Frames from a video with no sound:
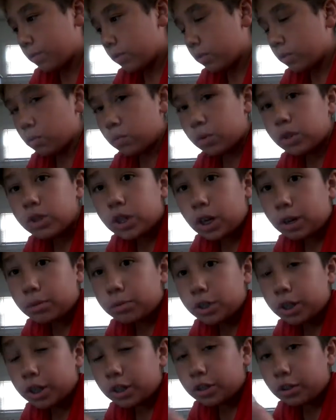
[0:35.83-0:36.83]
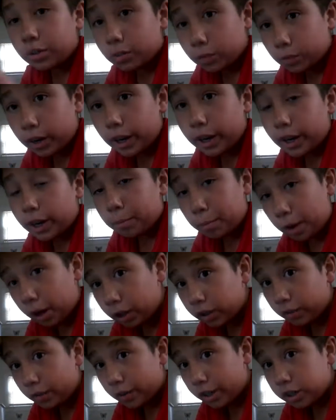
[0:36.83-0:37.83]
One time she did the 3 a.m.
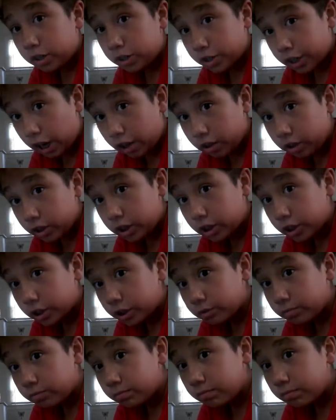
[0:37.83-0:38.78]
elevator challenge.